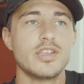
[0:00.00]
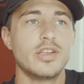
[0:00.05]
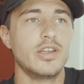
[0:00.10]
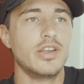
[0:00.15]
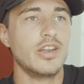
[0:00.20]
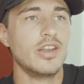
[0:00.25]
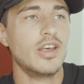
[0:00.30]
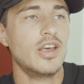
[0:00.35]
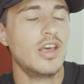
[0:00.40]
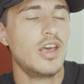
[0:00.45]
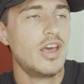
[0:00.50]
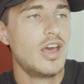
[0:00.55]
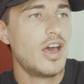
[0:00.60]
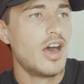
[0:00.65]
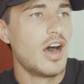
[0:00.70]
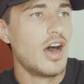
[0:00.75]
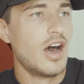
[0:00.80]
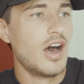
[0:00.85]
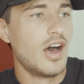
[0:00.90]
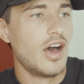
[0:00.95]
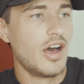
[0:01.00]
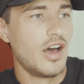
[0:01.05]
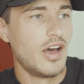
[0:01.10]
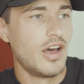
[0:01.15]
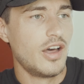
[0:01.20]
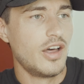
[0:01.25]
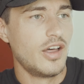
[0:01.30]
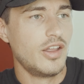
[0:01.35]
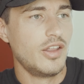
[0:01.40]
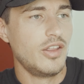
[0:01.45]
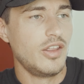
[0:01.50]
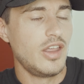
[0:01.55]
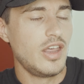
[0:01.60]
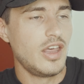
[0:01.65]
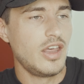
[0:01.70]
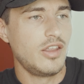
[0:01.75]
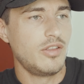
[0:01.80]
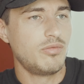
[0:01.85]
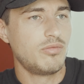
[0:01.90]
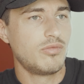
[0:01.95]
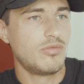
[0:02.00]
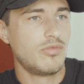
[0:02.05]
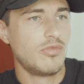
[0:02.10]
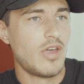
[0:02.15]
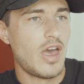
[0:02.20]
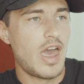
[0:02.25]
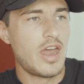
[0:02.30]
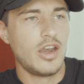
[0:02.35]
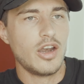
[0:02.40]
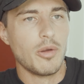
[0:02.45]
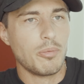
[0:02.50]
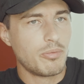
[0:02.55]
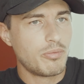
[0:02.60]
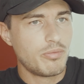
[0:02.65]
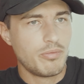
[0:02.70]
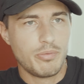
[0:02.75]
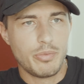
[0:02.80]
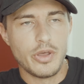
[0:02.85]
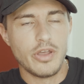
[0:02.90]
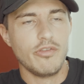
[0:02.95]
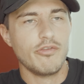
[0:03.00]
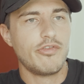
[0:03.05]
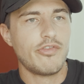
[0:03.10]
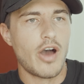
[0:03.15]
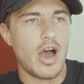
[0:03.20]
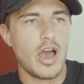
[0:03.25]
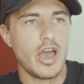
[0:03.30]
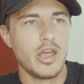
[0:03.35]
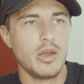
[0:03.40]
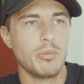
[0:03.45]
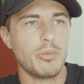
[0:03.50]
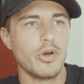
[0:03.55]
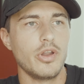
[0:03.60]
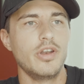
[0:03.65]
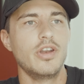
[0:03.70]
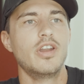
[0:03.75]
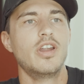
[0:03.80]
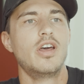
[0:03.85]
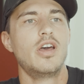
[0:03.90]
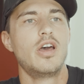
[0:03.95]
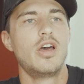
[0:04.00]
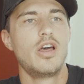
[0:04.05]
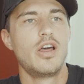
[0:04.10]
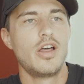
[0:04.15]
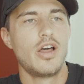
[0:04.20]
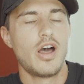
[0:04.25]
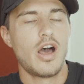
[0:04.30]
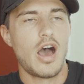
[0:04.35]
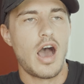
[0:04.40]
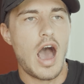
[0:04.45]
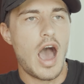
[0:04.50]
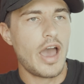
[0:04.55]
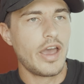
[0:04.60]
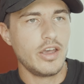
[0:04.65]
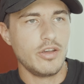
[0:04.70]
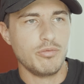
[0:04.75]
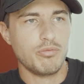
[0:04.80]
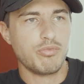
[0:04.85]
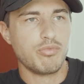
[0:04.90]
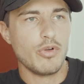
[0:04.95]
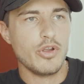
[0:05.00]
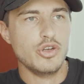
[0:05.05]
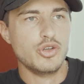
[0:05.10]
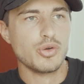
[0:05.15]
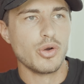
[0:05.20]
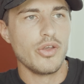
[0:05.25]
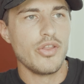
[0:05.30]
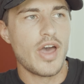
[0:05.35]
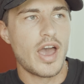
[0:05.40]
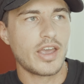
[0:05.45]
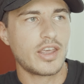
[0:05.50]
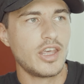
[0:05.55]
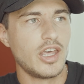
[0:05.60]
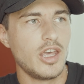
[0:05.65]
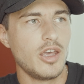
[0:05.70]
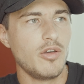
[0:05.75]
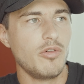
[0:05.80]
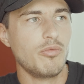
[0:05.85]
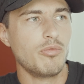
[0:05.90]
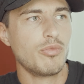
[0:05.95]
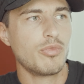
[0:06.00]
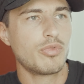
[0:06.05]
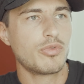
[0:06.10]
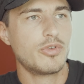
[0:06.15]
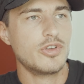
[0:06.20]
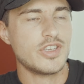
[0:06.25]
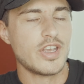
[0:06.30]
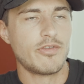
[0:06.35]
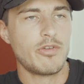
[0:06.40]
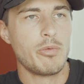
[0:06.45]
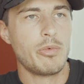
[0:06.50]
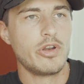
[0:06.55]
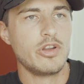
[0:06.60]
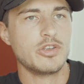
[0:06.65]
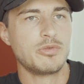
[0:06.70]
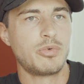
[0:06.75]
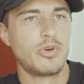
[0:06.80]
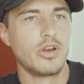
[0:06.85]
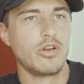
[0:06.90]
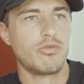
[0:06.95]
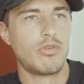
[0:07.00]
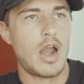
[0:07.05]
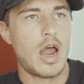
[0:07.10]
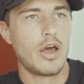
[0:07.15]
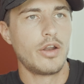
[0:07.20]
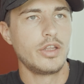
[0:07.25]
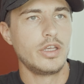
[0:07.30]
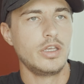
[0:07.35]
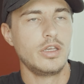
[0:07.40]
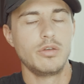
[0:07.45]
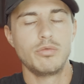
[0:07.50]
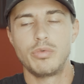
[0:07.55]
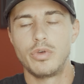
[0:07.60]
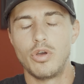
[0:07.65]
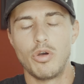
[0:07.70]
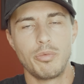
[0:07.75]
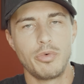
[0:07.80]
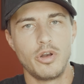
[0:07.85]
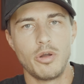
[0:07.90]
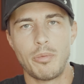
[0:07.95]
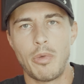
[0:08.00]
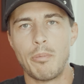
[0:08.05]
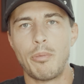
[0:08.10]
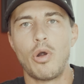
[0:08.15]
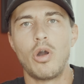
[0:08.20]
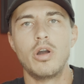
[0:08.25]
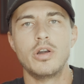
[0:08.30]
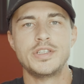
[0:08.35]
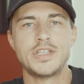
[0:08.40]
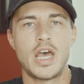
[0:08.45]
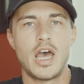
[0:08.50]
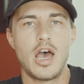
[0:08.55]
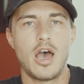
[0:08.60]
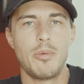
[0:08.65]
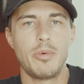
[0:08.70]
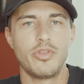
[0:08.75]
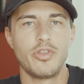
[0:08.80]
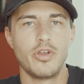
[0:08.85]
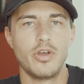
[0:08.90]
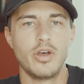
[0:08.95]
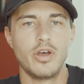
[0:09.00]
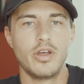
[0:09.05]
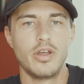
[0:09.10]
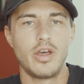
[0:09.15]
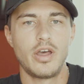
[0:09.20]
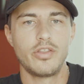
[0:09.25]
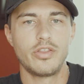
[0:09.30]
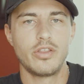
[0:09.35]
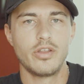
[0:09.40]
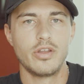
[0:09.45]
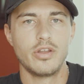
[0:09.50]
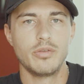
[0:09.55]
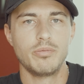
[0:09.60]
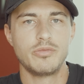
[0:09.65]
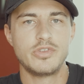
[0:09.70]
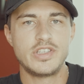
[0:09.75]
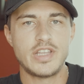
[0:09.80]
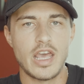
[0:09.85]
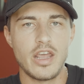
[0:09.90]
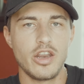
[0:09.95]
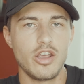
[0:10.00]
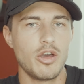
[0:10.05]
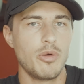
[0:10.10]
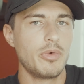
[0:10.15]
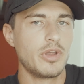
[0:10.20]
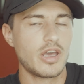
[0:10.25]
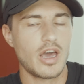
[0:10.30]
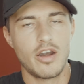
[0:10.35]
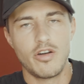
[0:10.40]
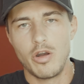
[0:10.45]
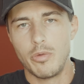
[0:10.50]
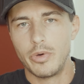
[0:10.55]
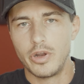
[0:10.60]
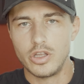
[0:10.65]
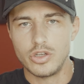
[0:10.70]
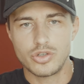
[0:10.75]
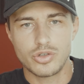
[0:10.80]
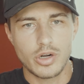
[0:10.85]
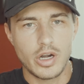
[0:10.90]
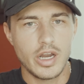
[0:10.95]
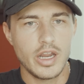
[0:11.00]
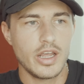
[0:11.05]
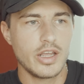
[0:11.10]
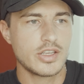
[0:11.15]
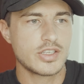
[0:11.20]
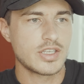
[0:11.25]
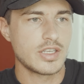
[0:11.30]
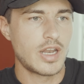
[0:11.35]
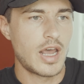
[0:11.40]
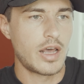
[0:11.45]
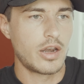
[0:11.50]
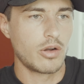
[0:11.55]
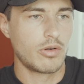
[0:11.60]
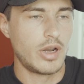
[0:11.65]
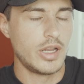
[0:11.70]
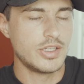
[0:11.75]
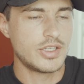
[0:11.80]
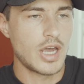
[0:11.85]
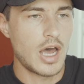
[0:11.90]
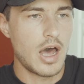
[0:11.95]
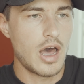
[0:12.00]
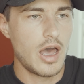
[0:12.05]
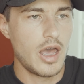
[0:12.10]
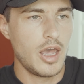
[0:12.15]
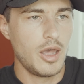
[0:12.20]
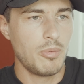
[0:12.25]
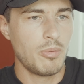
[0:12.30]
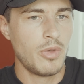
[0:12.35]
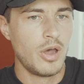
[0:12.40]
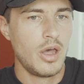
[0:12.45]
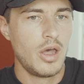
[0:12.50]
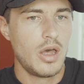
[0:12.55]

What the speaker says: and it ended up being fine, but I enjoyed that game because everybody was pretty rowdy. We opened up a bar tab at the stadium and got everybody drinks and had a great time.